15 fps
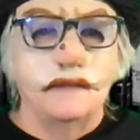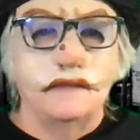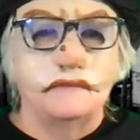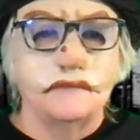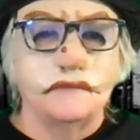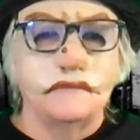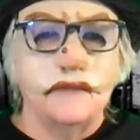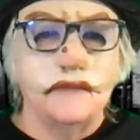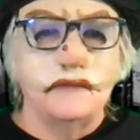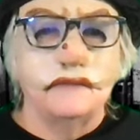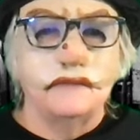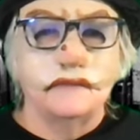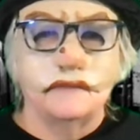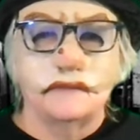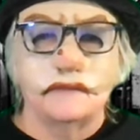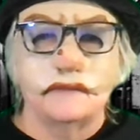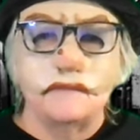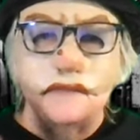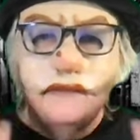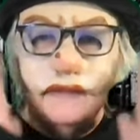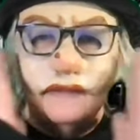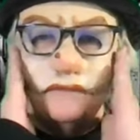This is
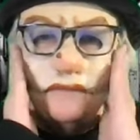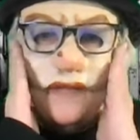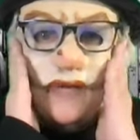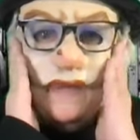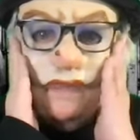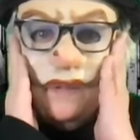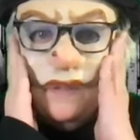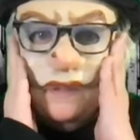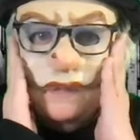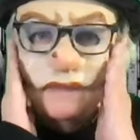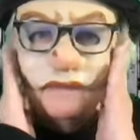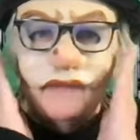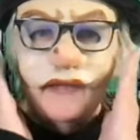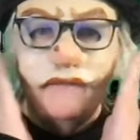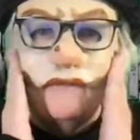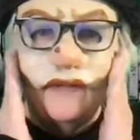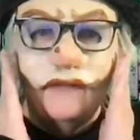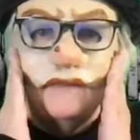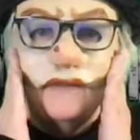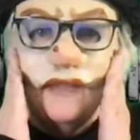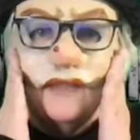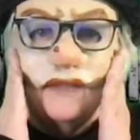made out of paper, about
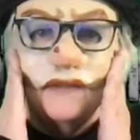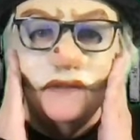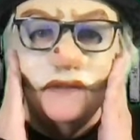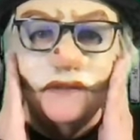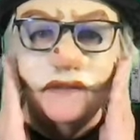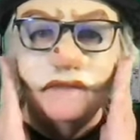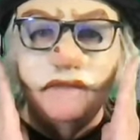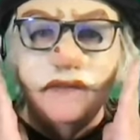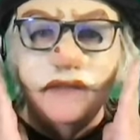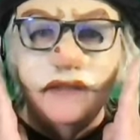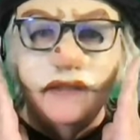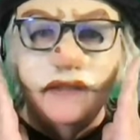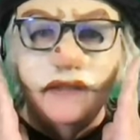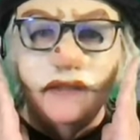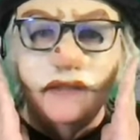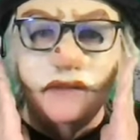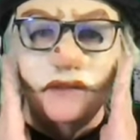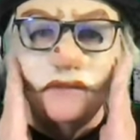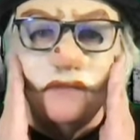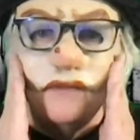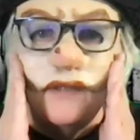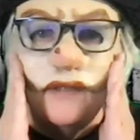5 layers. It's
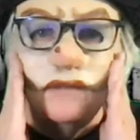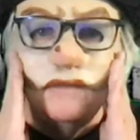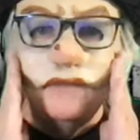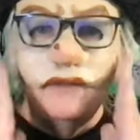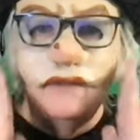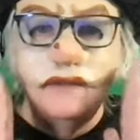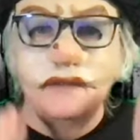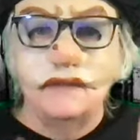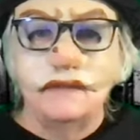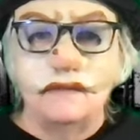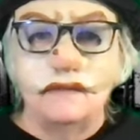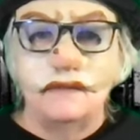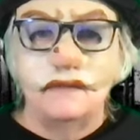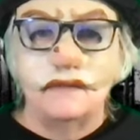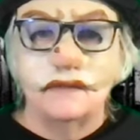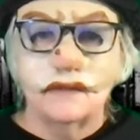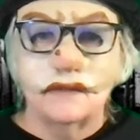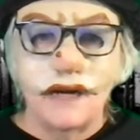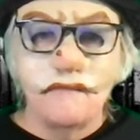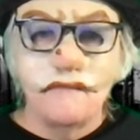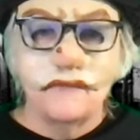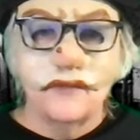breathable, it's
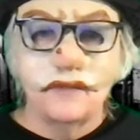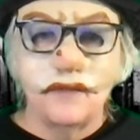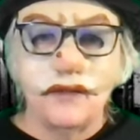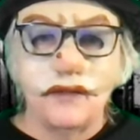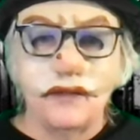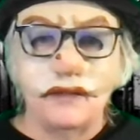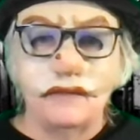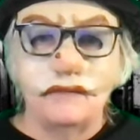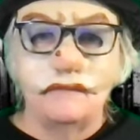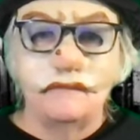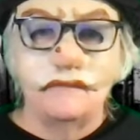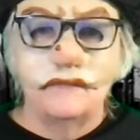comfortable.